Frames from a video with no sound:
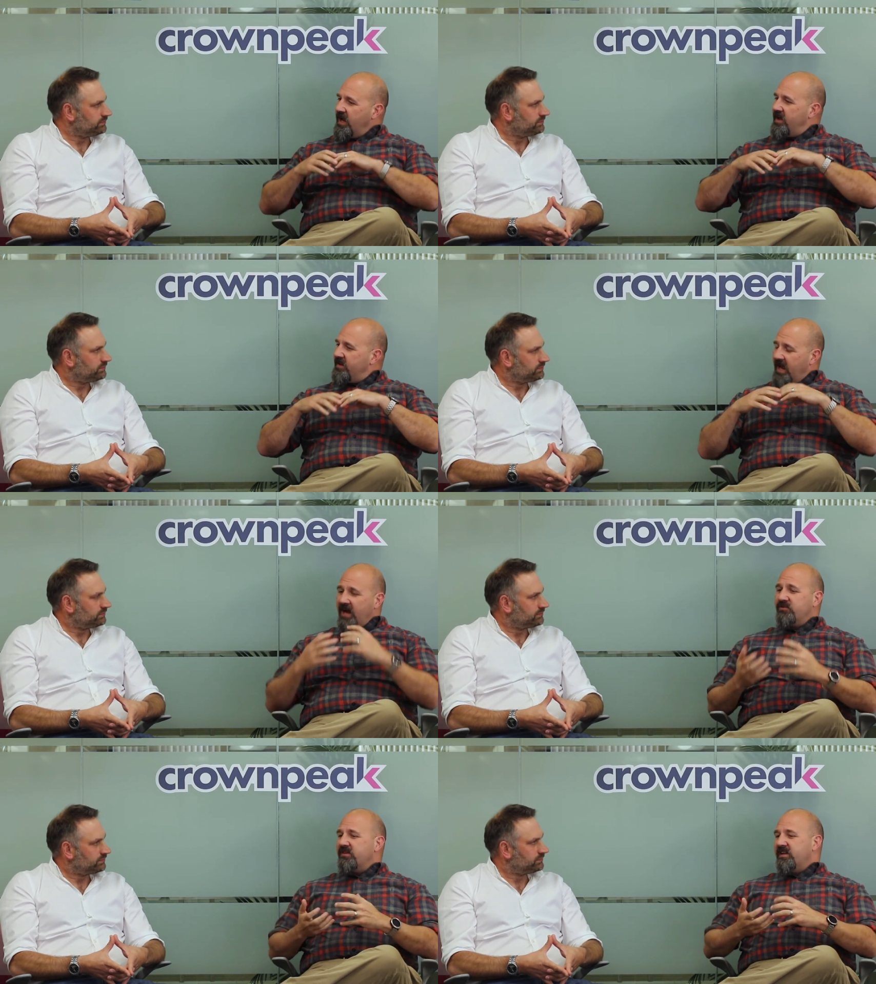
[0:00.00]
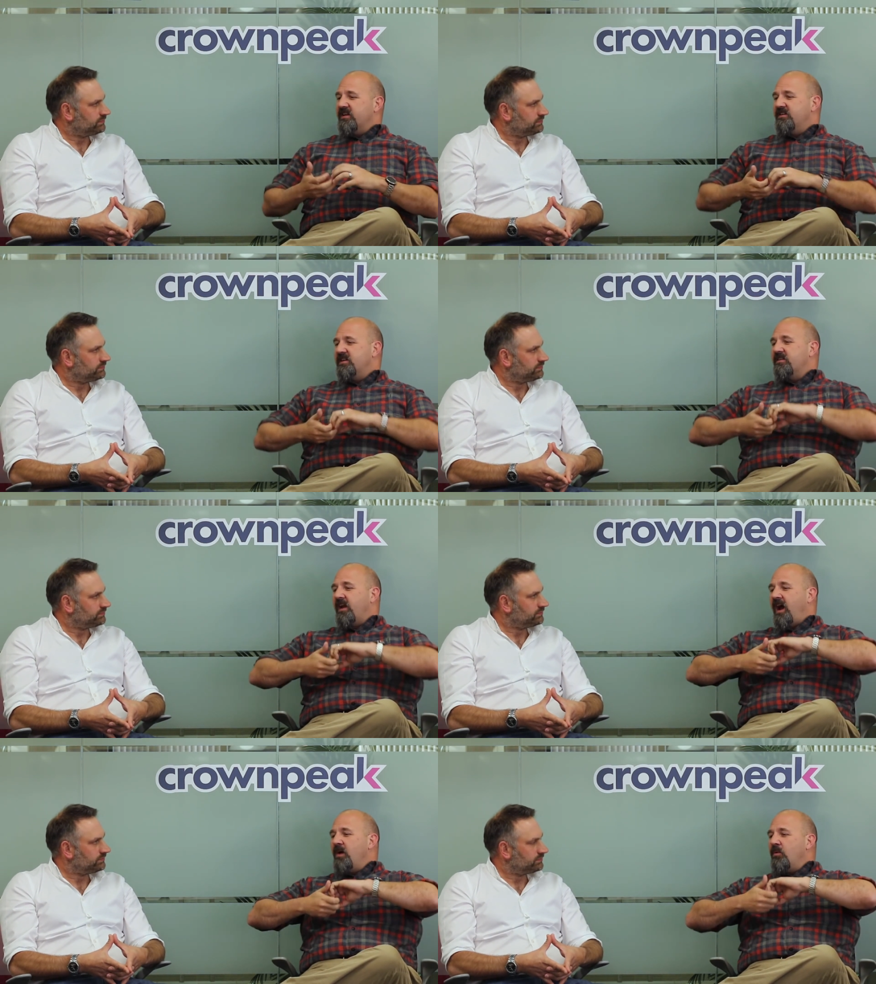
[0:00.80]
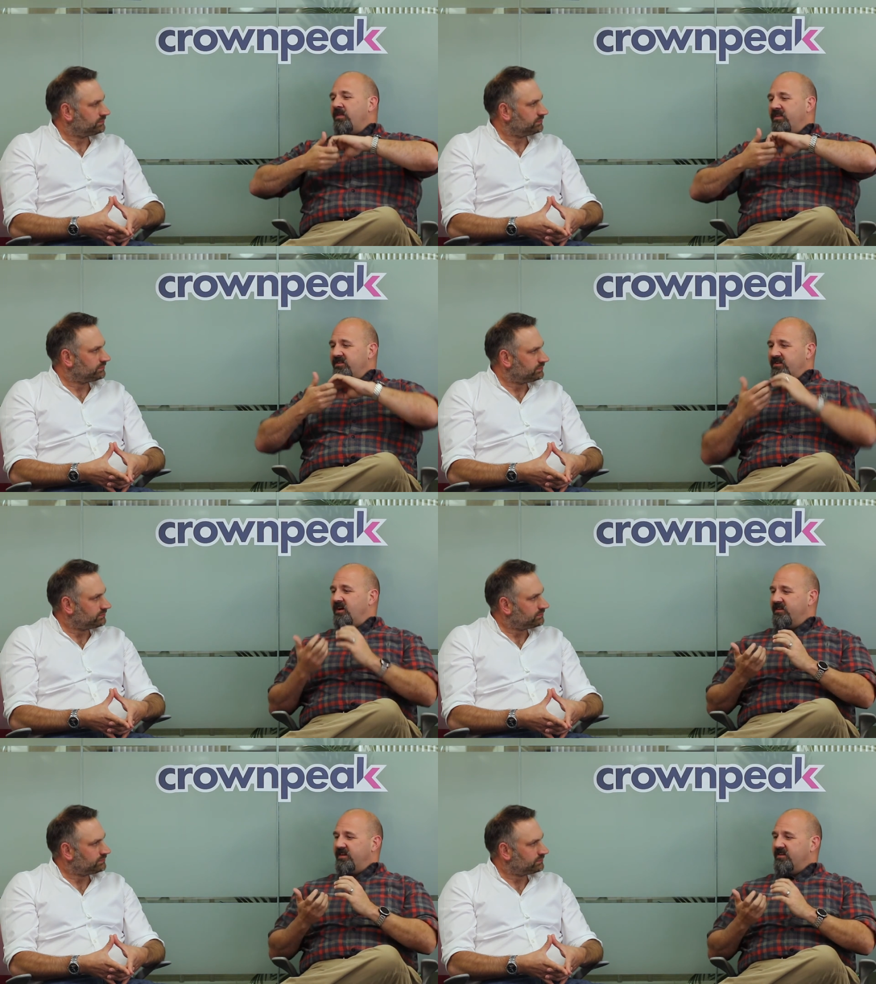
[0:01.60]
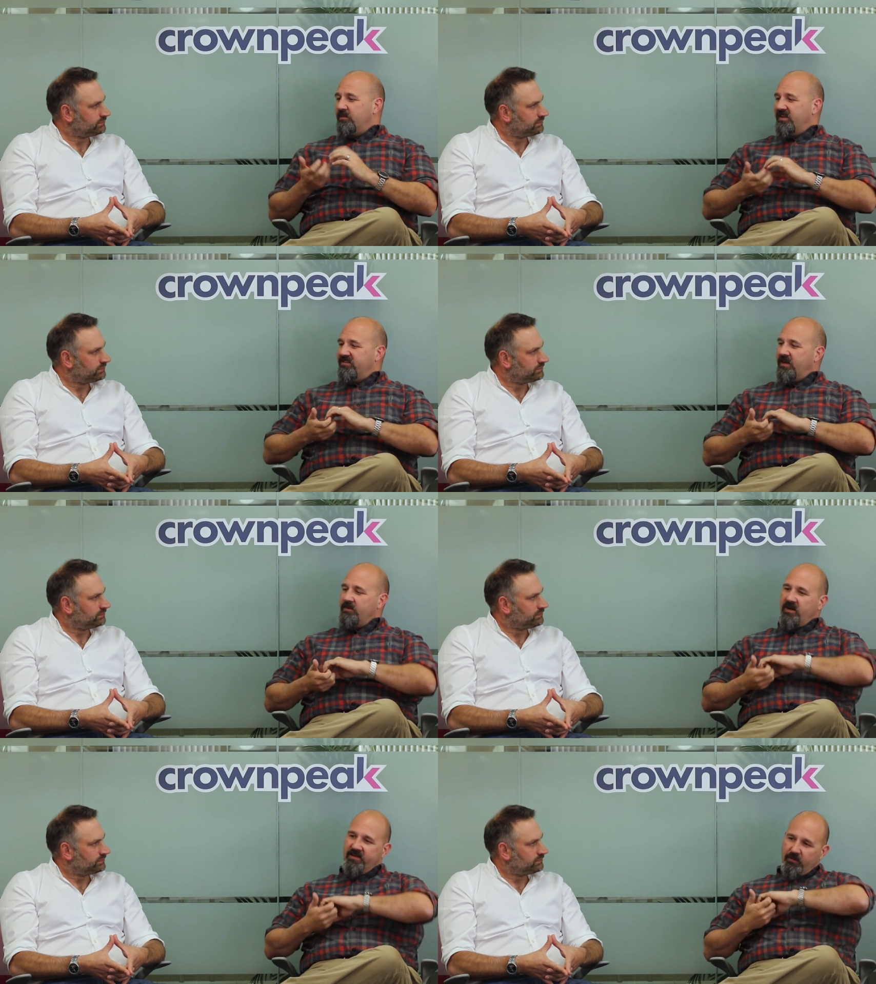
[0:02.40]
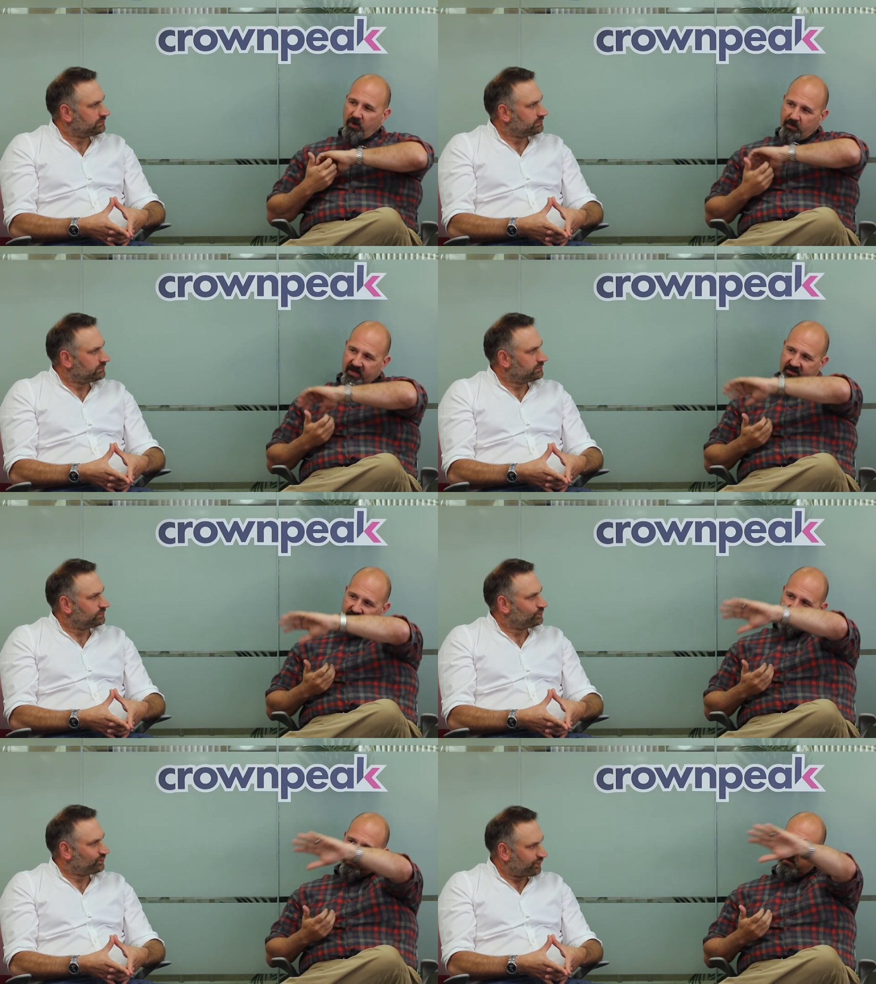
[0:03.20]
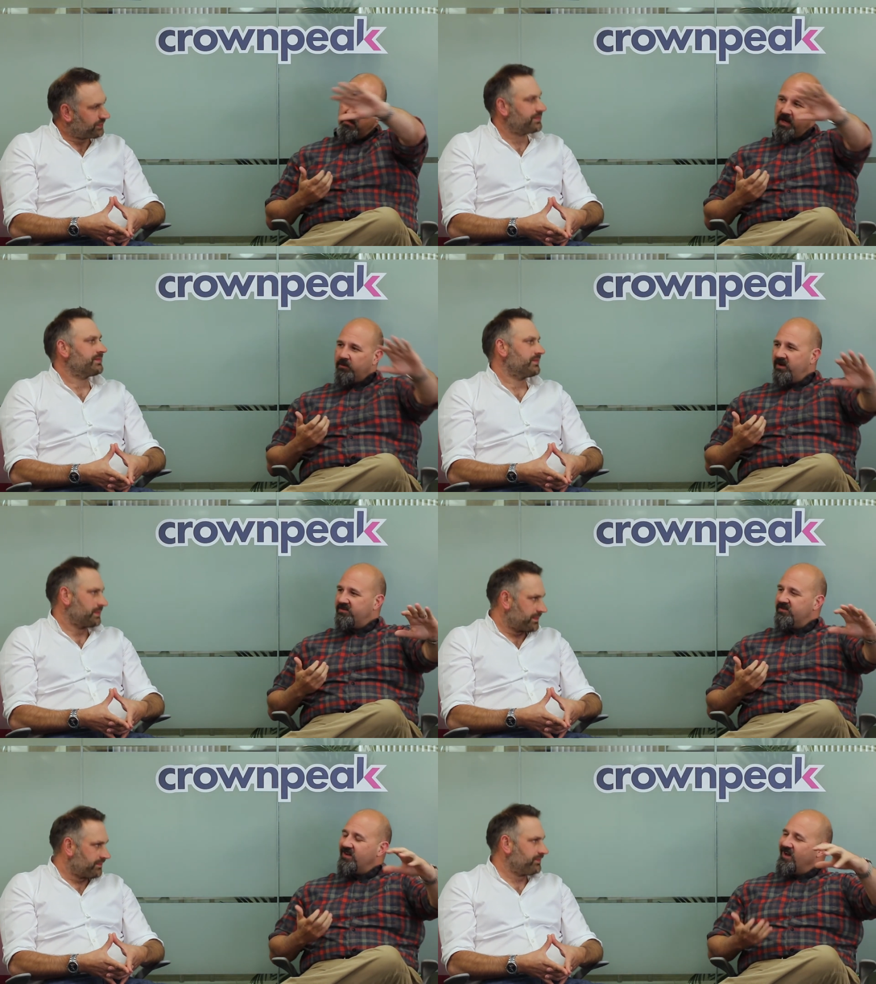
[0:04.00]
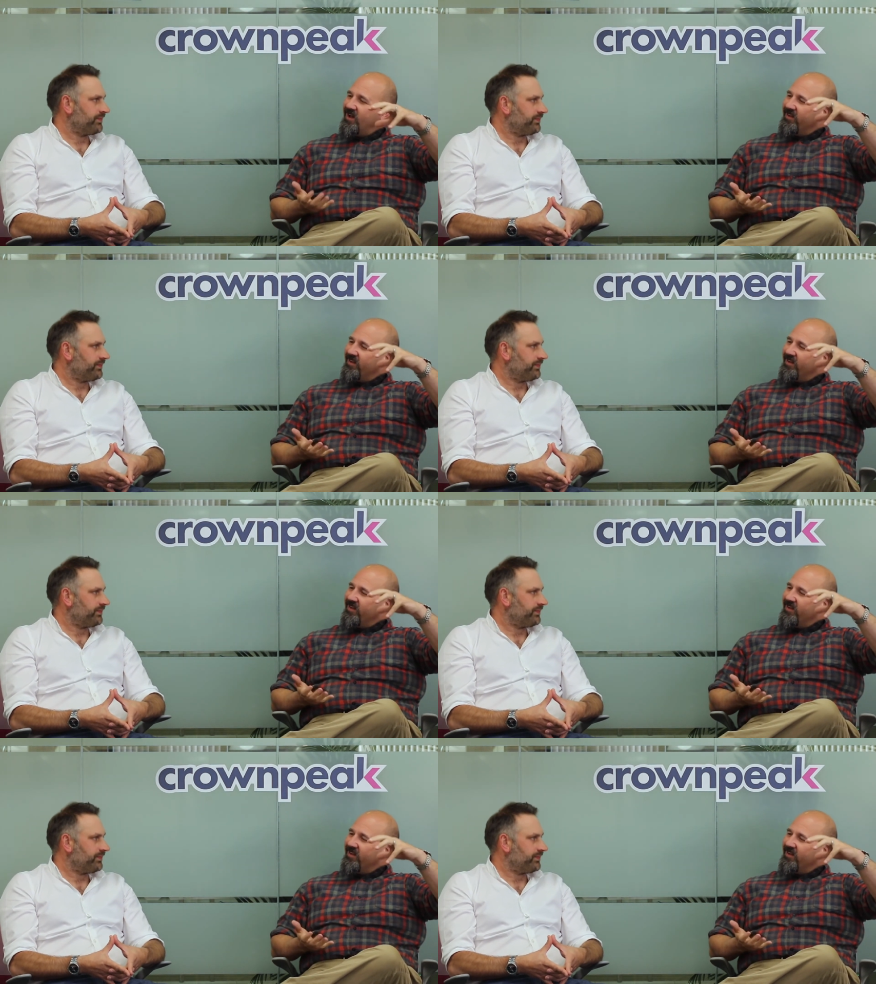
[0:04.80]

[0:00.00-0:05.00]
Speaker 1: and actually the idea that i want this content to be the same content propagates across many places